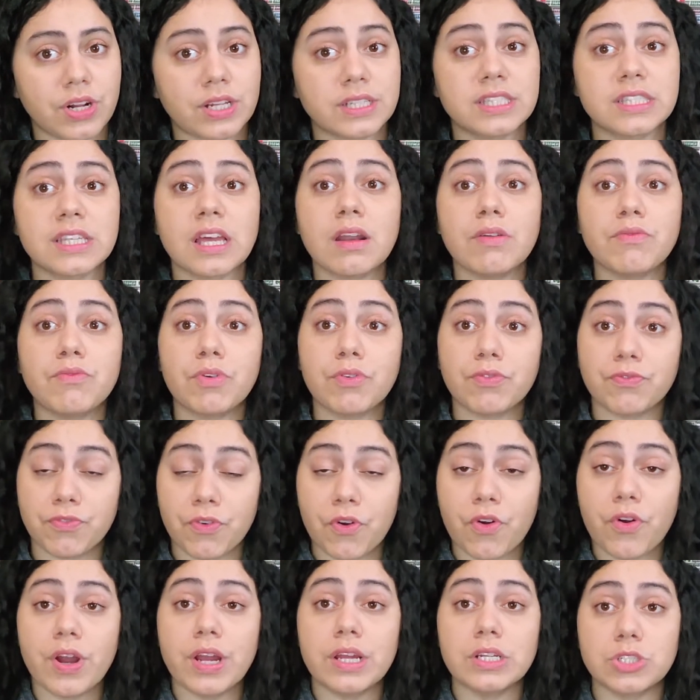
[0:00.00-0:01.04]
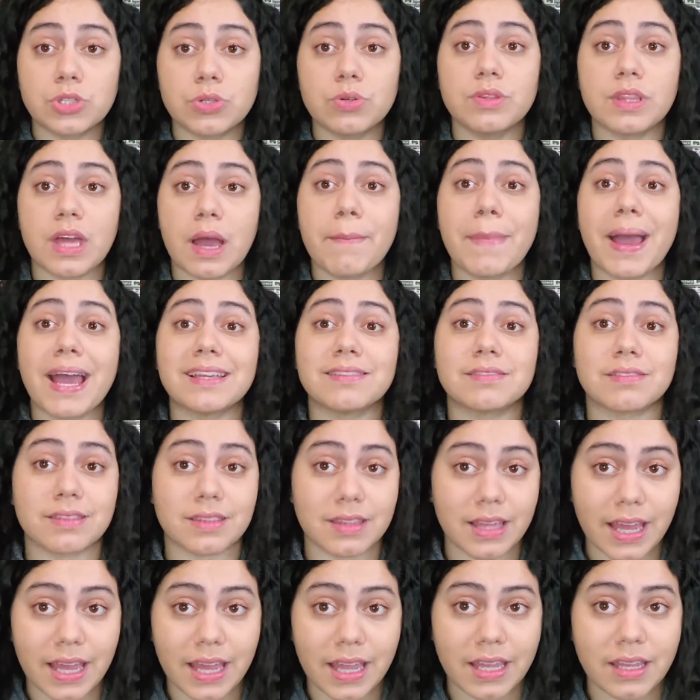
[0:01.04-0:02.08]
instead of referring to them as
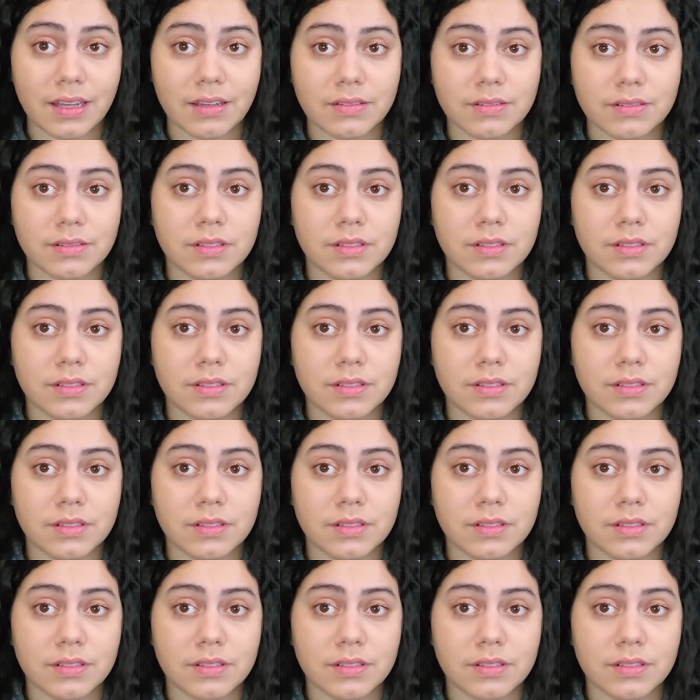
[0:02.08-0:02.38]
they,